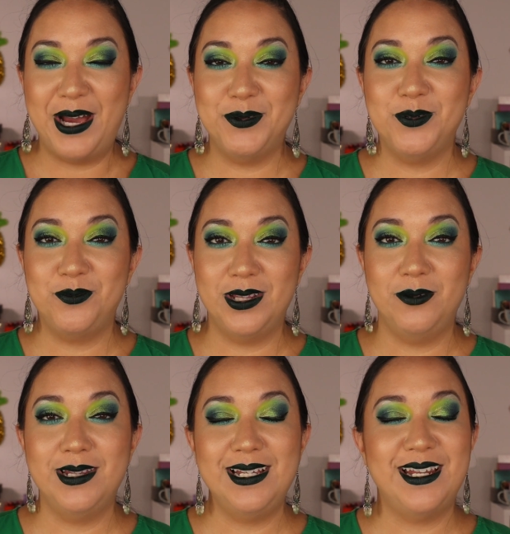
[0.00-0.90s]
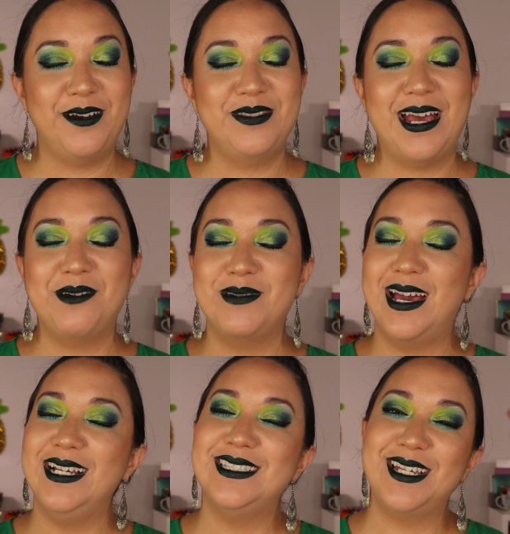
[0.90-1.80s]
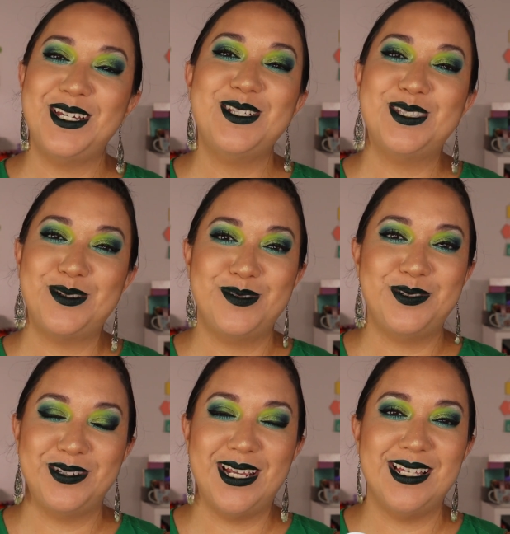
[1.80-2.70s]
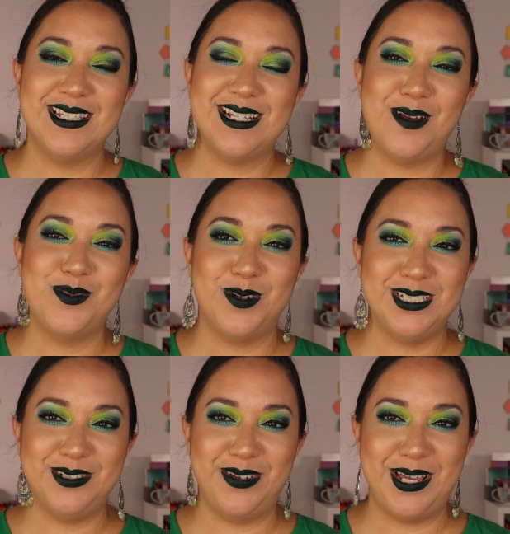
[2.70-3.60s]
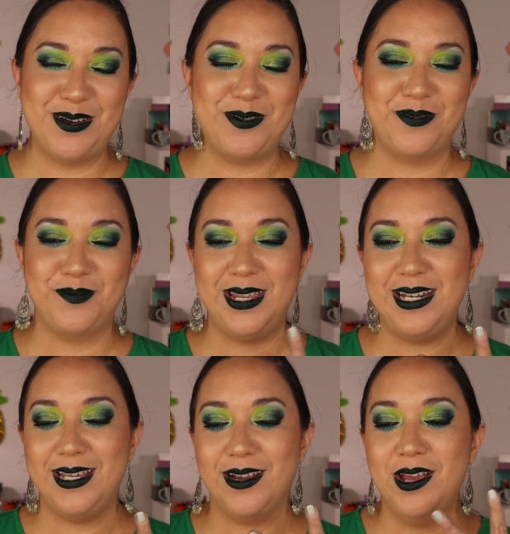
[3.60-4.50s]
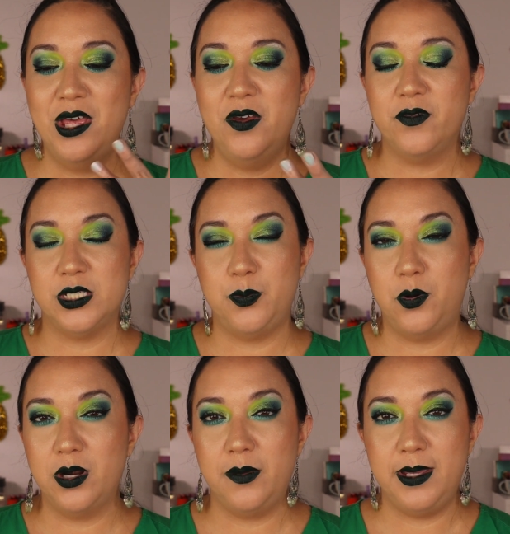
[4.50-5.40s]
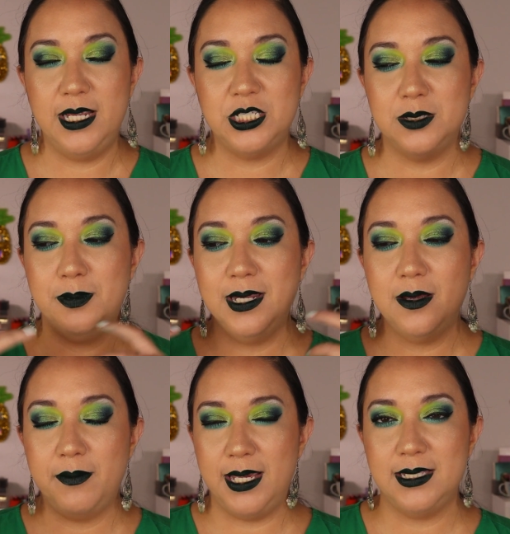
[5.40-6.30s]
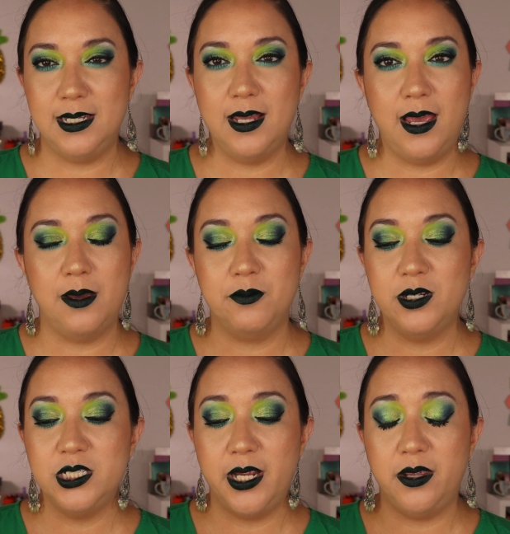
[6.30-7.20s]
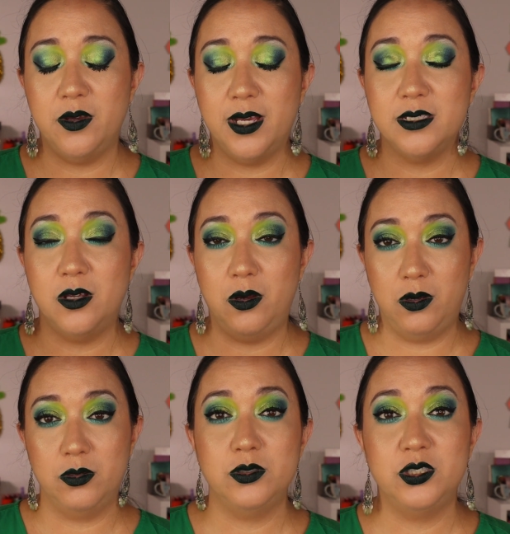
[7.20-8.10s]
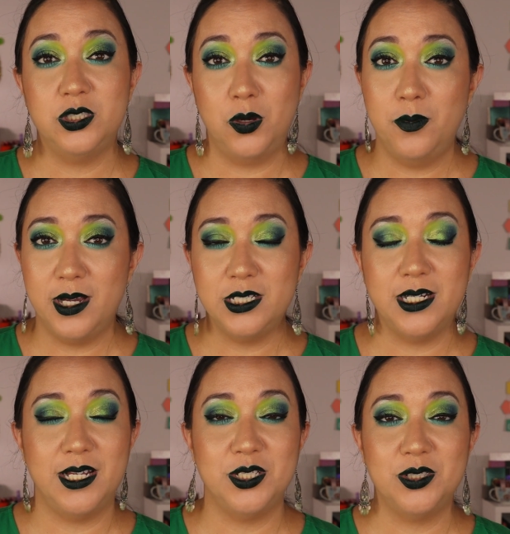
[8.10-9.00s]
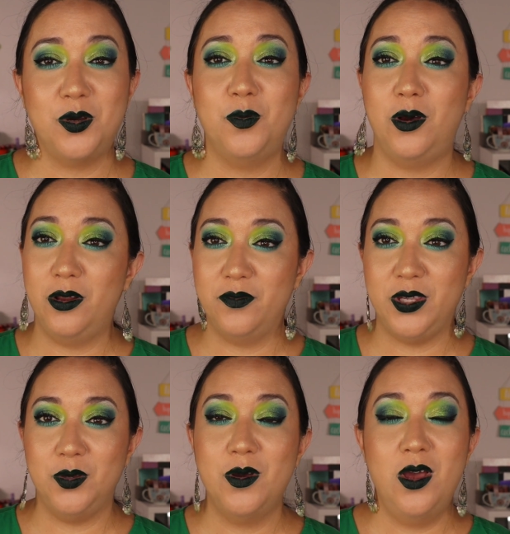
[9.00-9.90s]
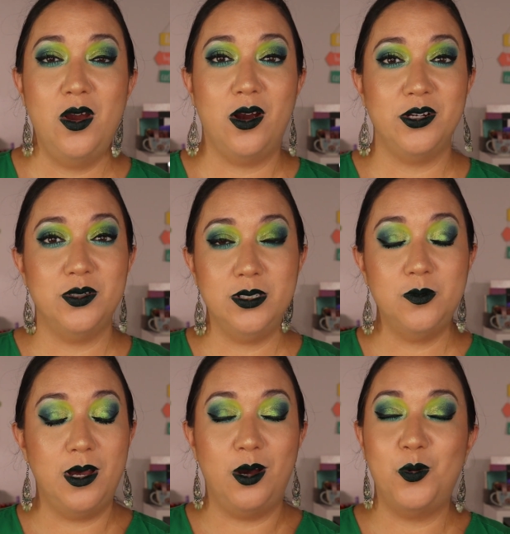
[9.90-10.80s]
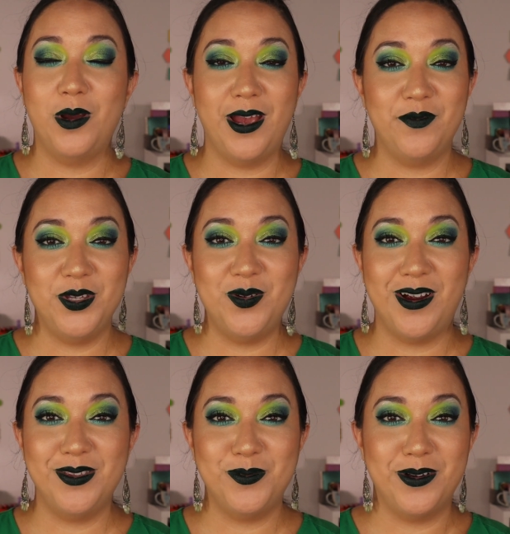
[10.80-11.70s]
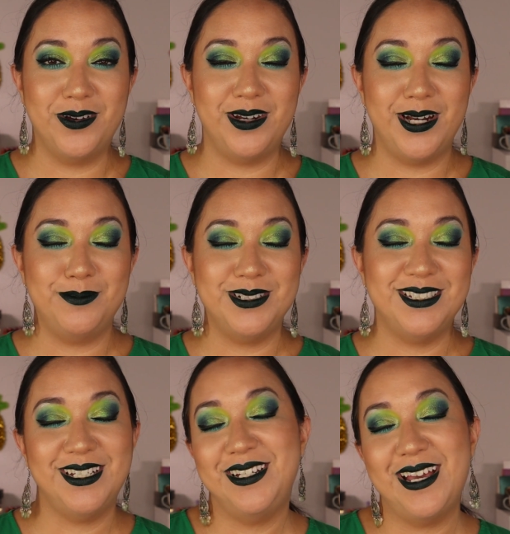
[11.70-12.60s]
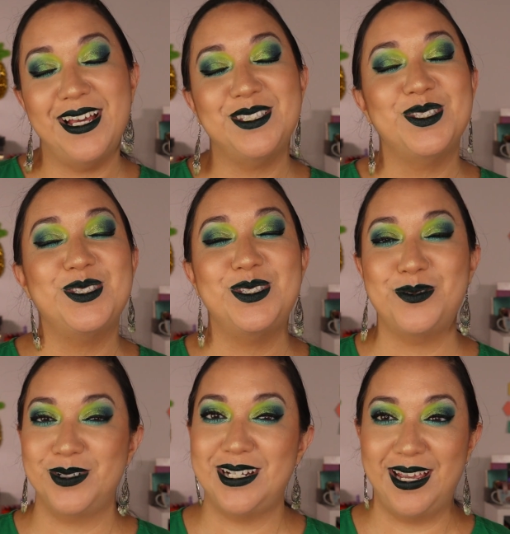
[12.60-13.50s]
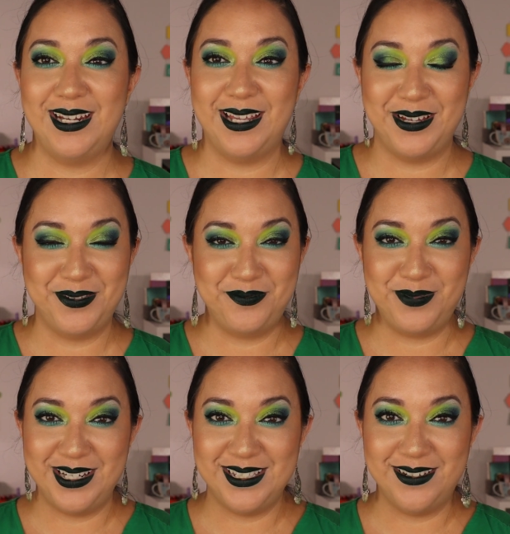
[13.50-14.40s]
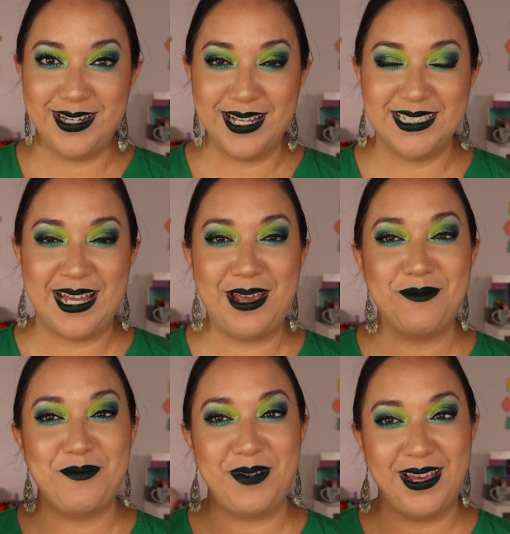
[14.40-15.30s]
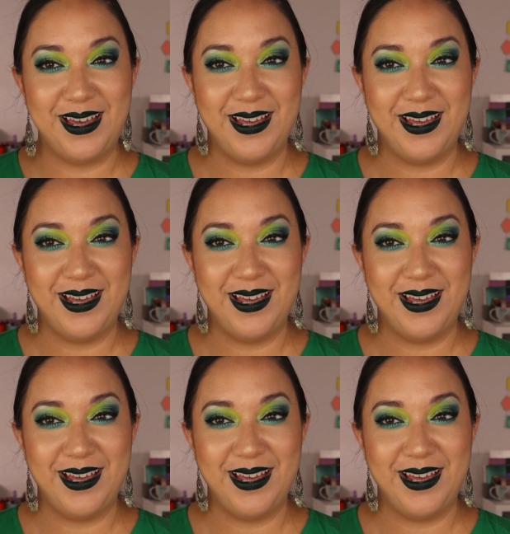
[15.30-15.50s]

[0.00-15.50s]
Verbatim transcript: I would really, really love that. But guys, thank you so much for taking the time to watch this video, for being here, for supporting me, just being amazing. I appreciate you guys all so much. And I just hope all of you are doing well wherever you are in the world. And I'm just sending you guys so much light and love. But until next time, bye